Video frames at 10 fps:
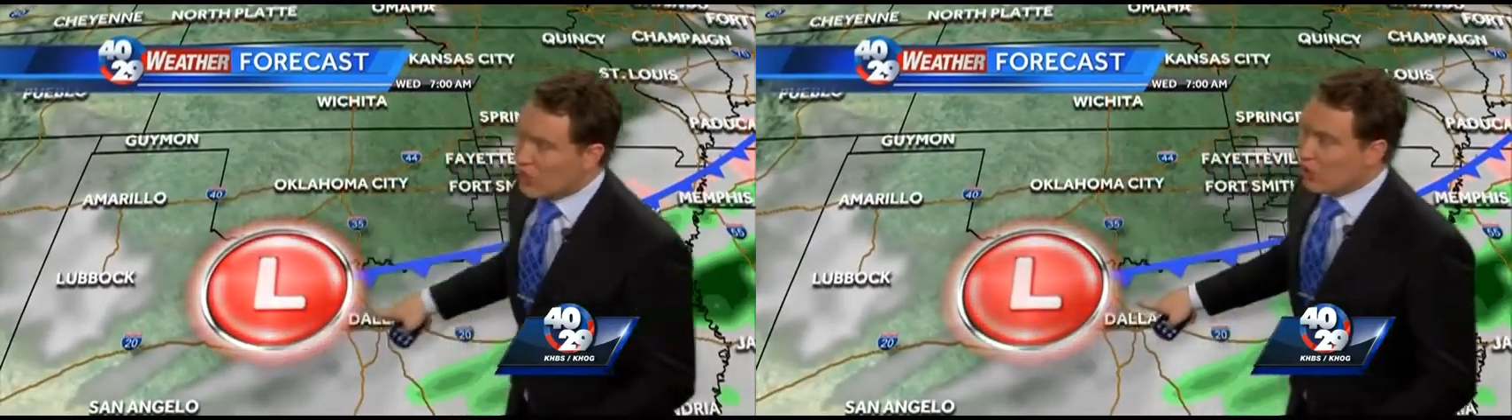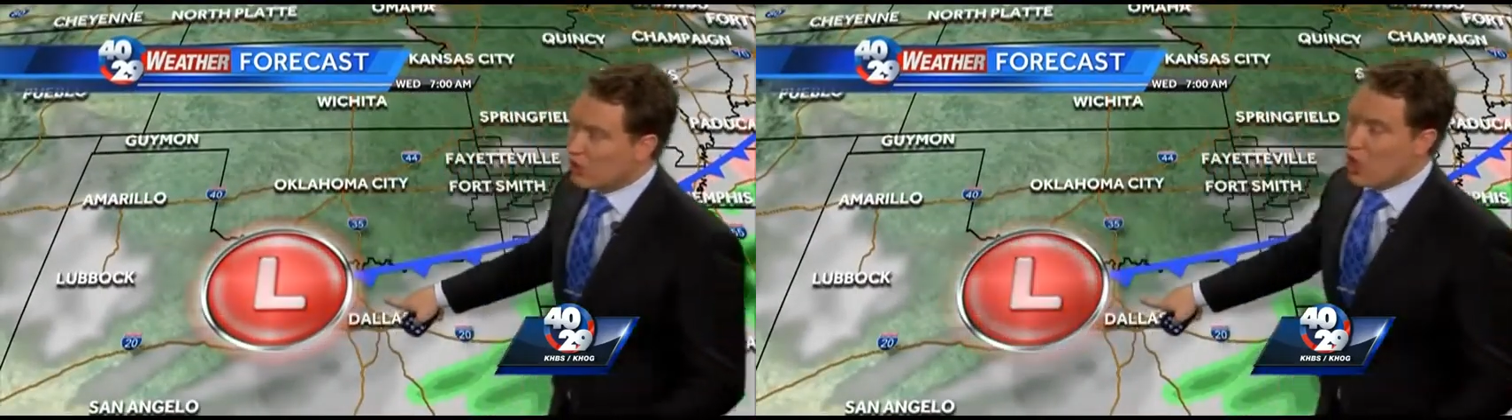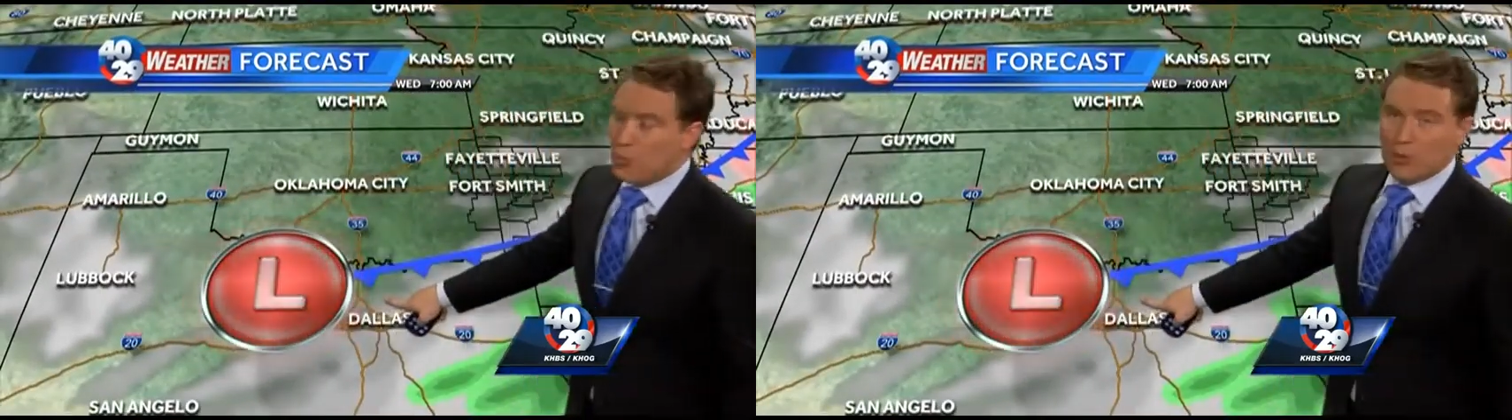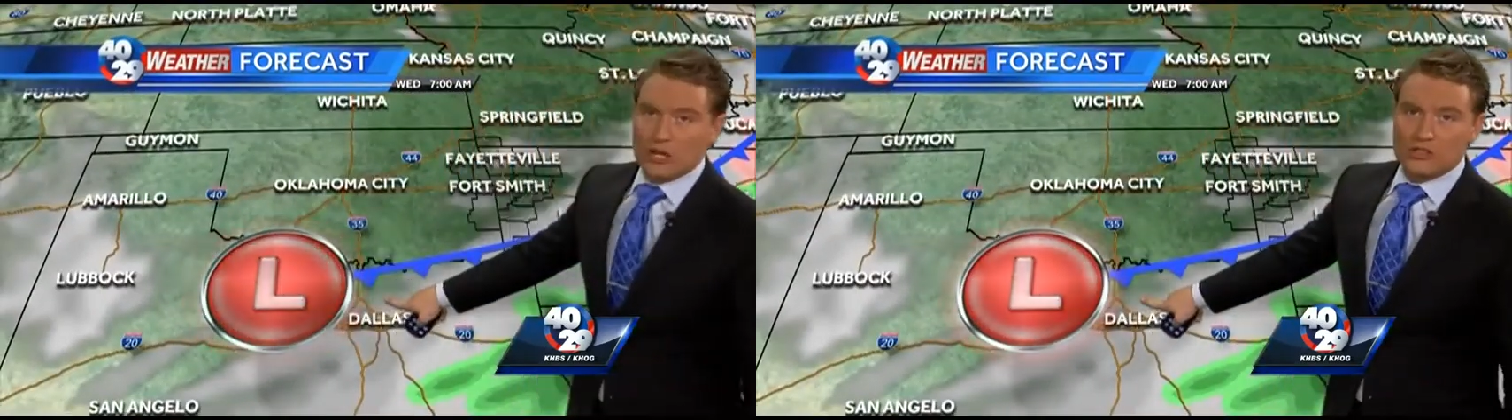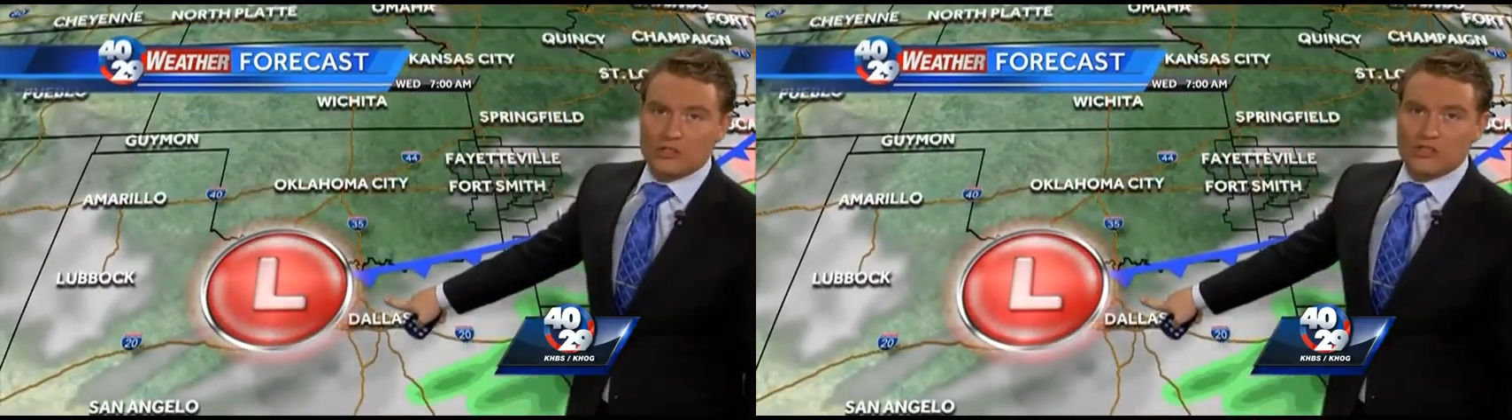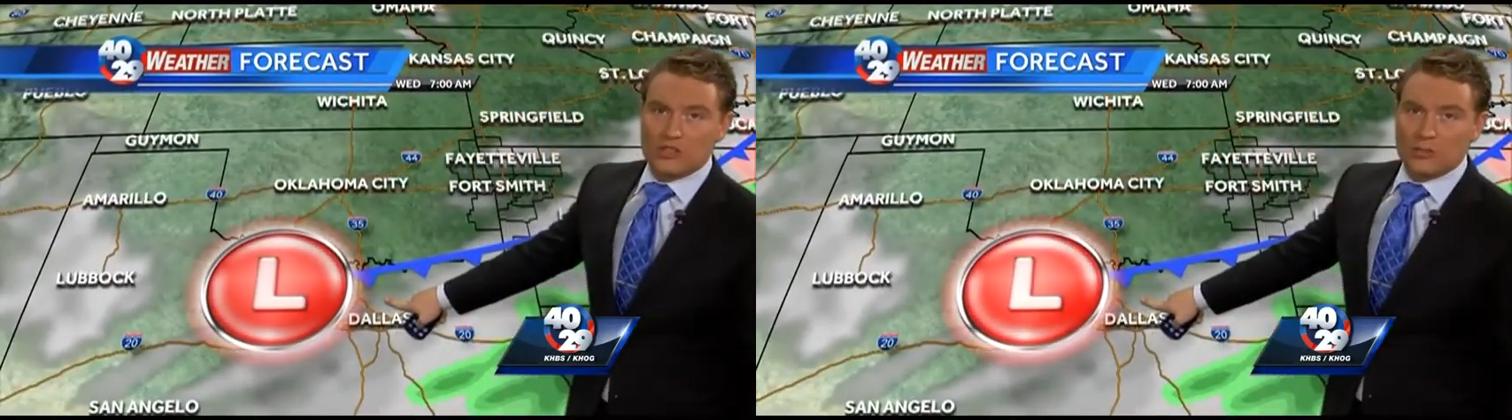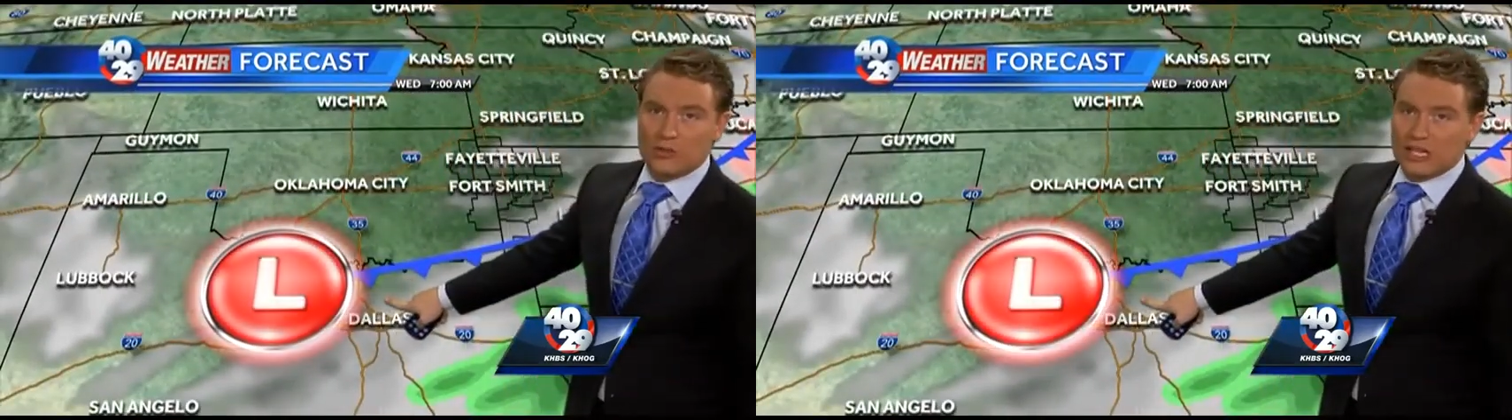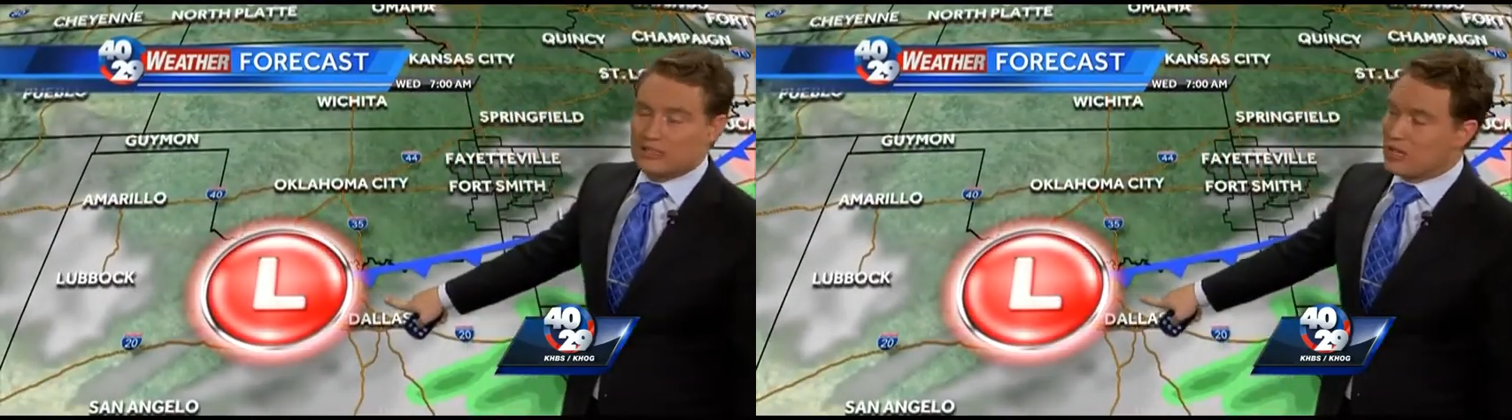low pressure
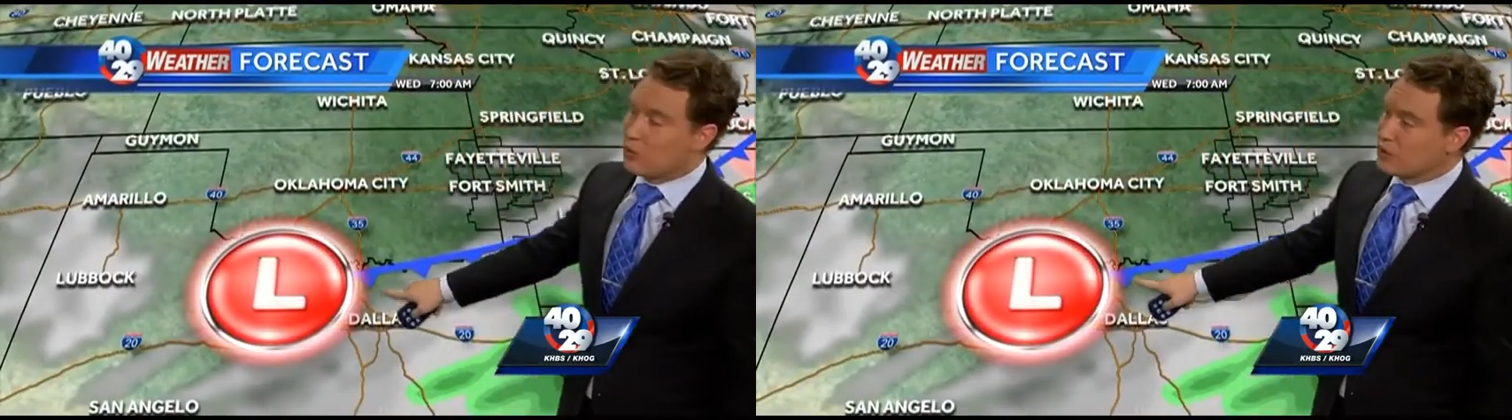system that uh,